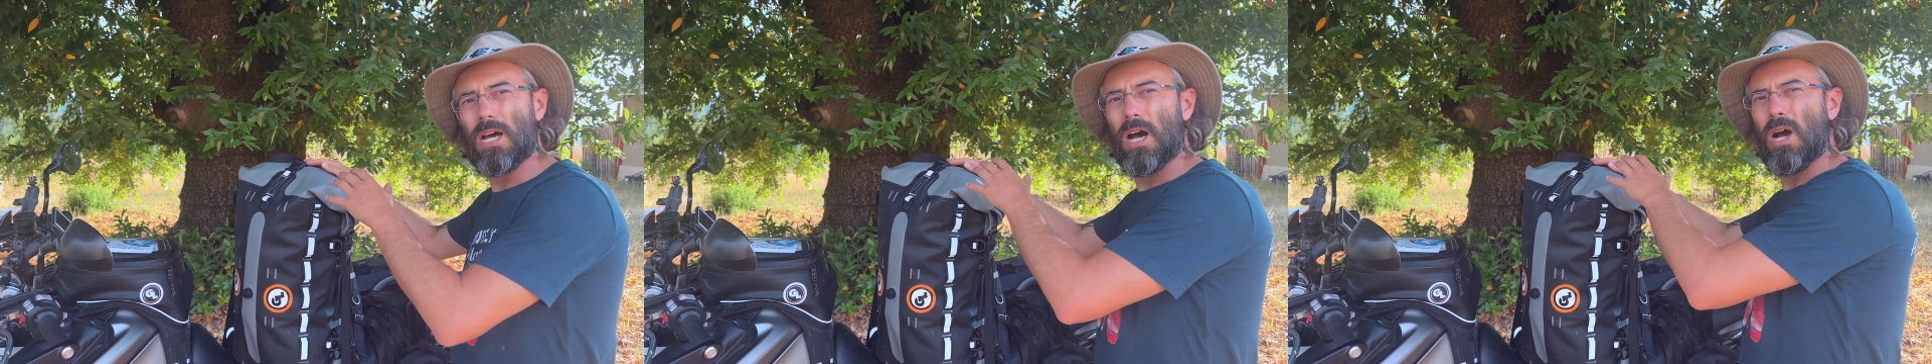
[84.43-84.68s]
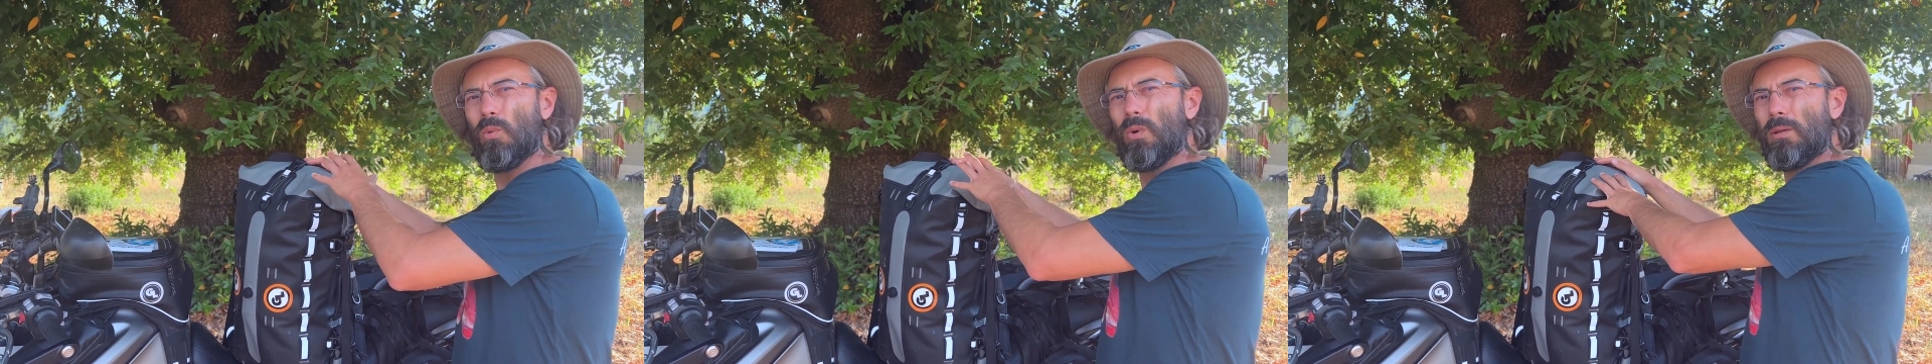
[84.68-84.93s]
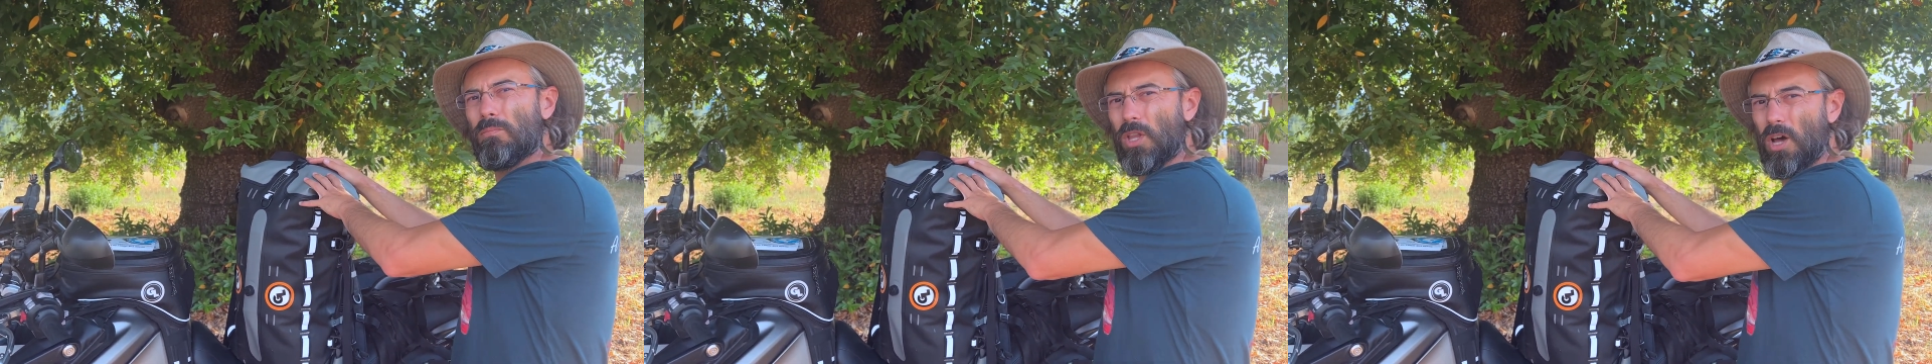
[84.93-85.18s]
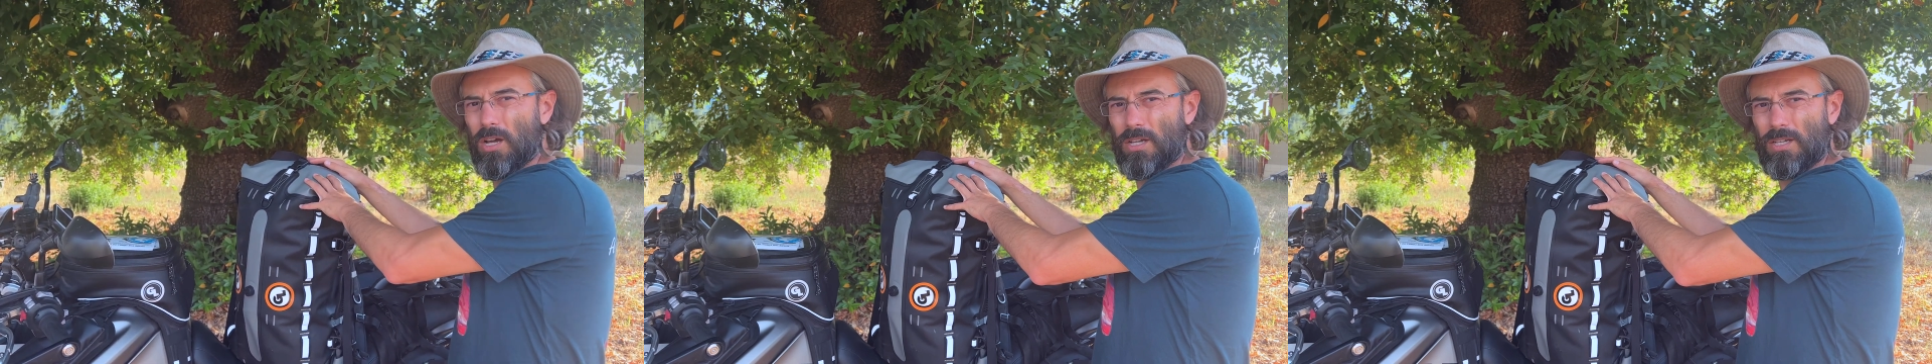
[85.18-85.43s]
a wind
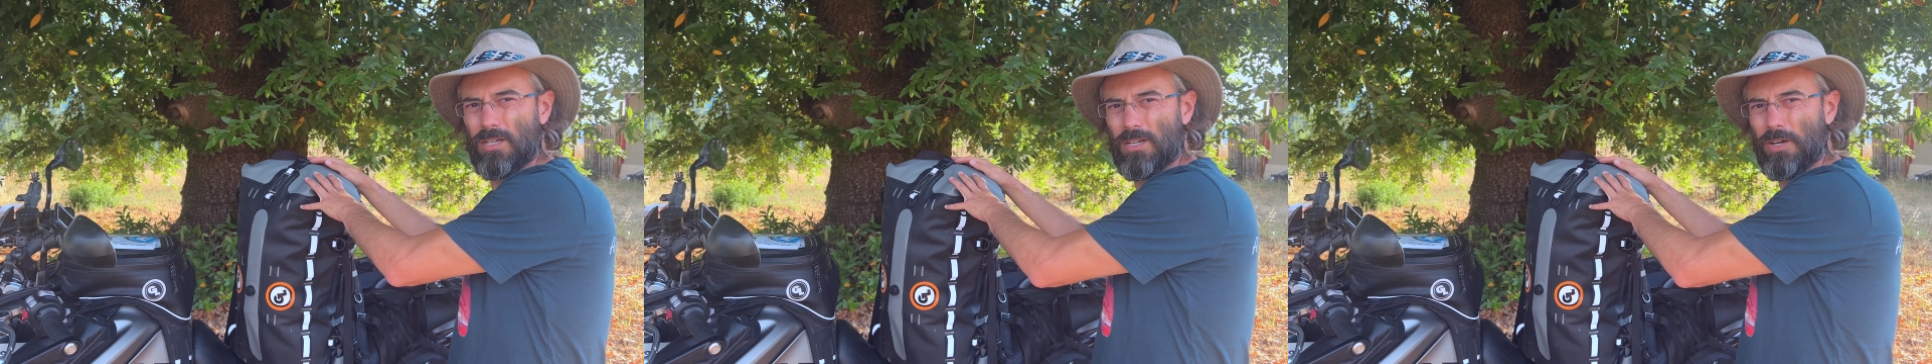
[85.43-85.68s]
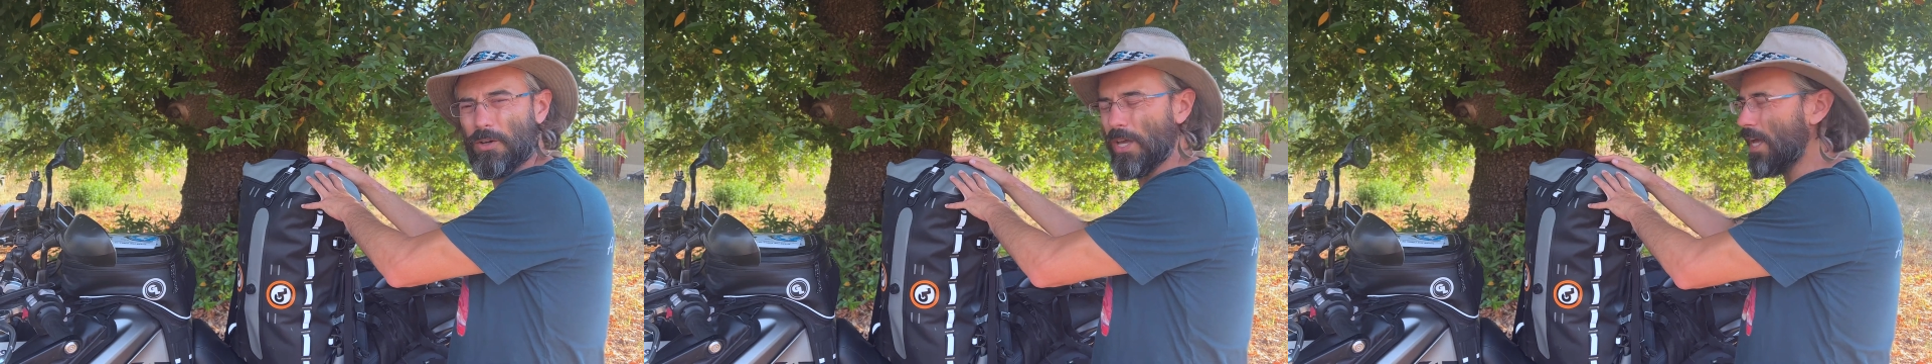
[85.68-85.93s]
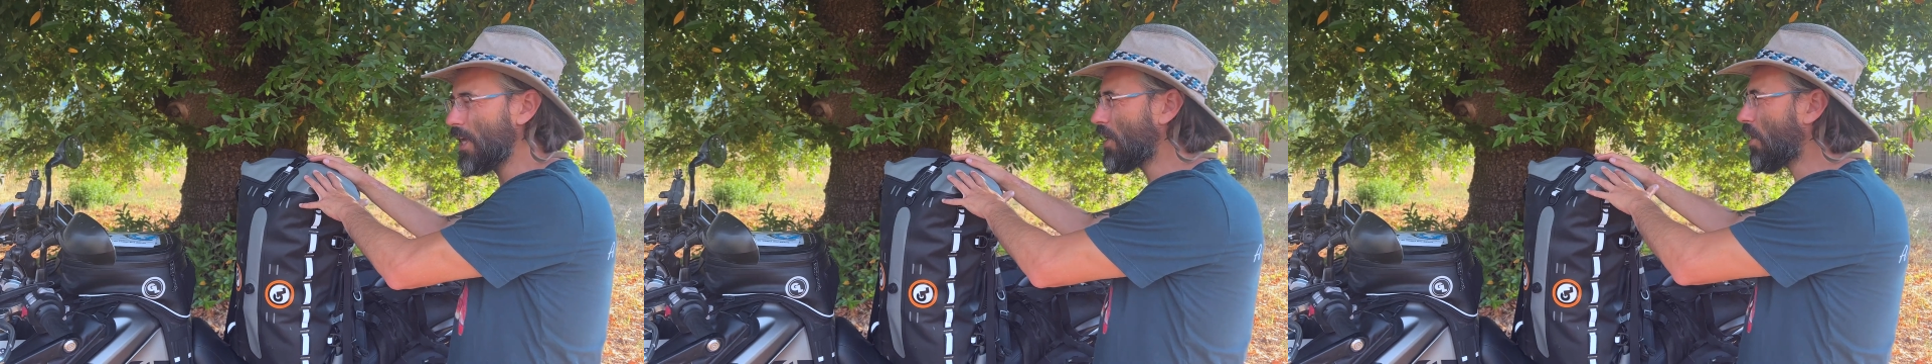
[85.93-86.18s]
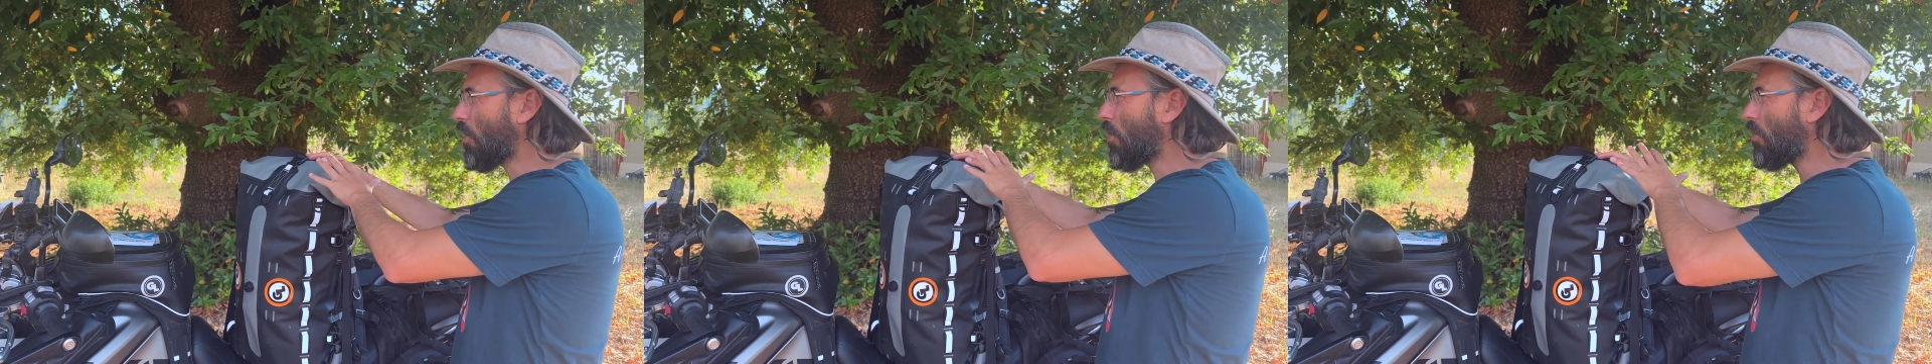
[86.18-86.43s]
block, okay?
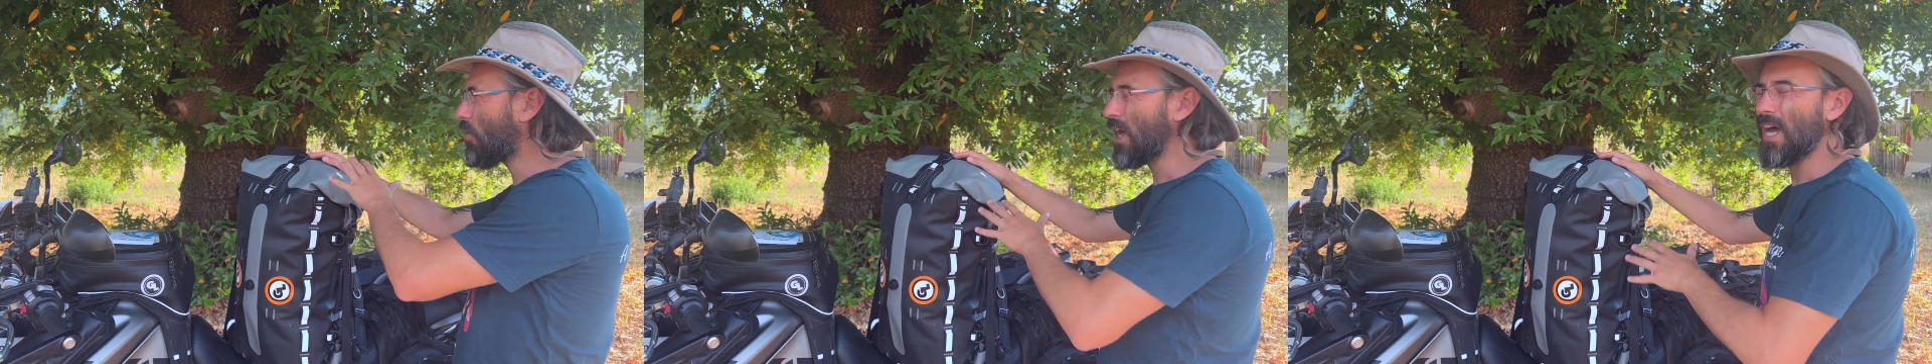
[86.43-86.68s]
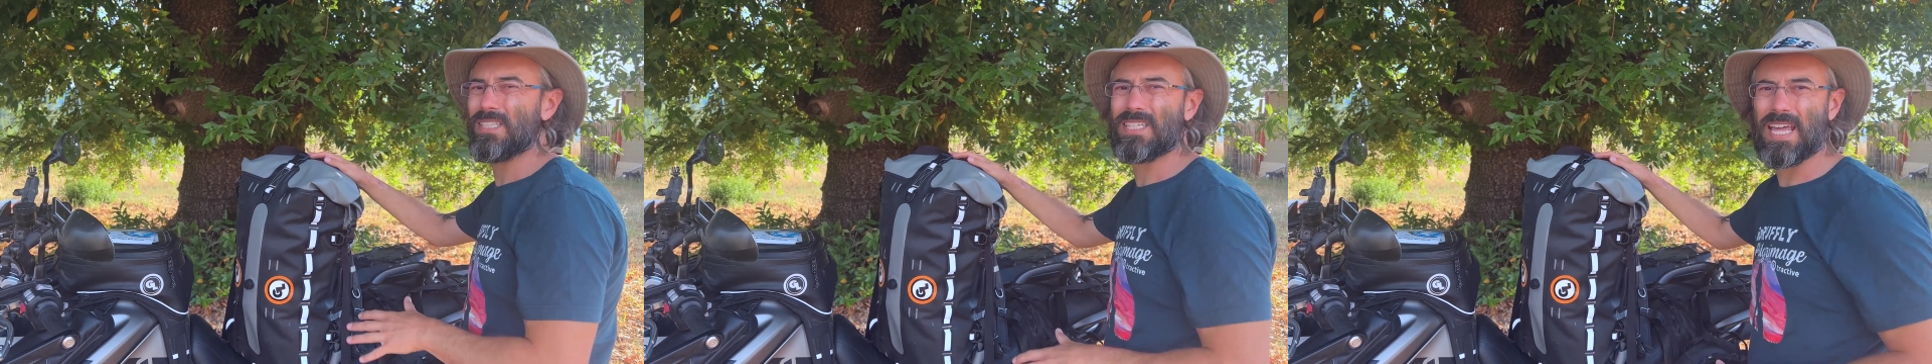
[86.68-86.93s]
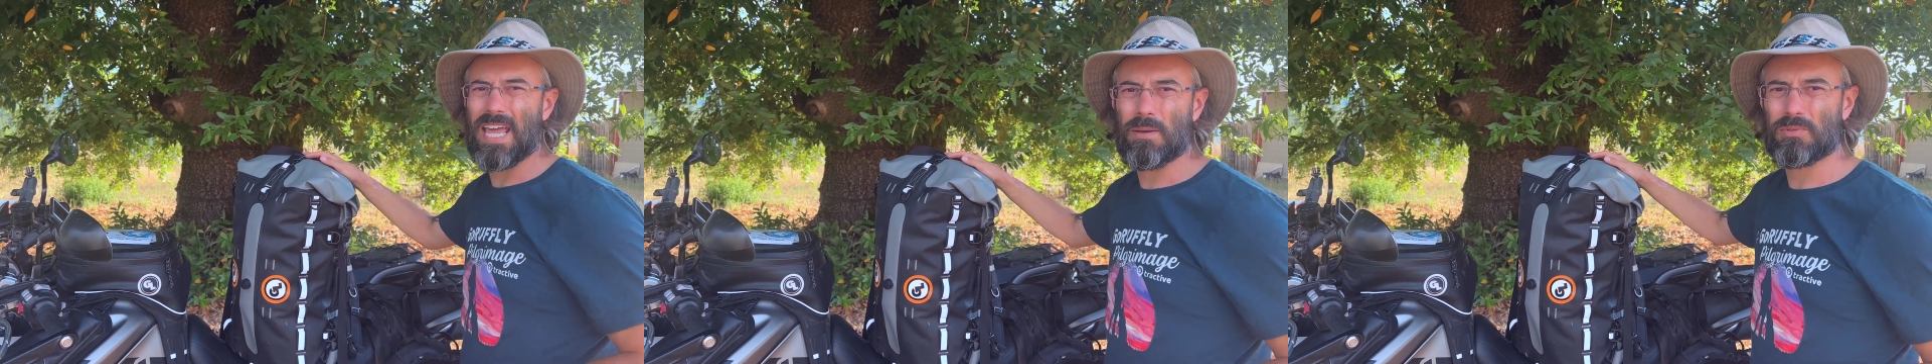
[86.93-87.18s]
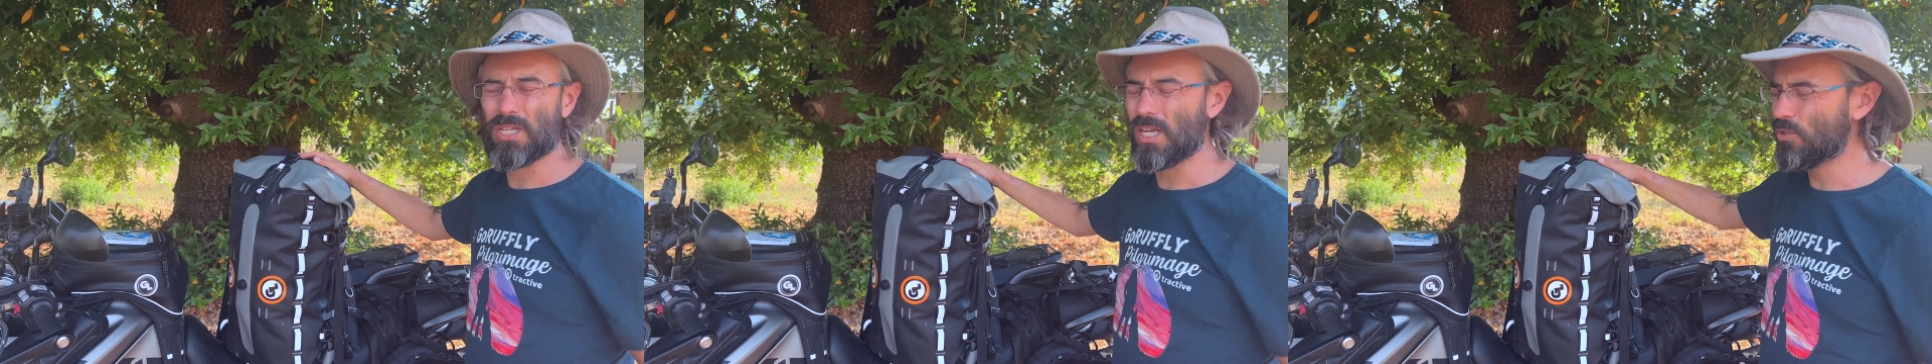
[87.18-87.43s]
All kinds of
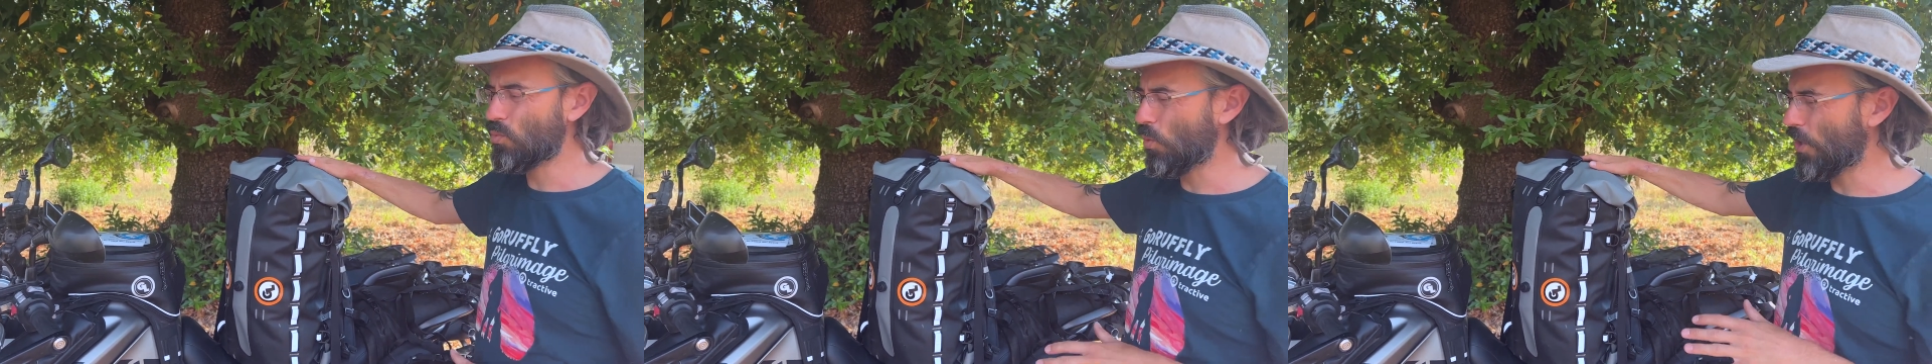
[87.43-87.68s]
campsites where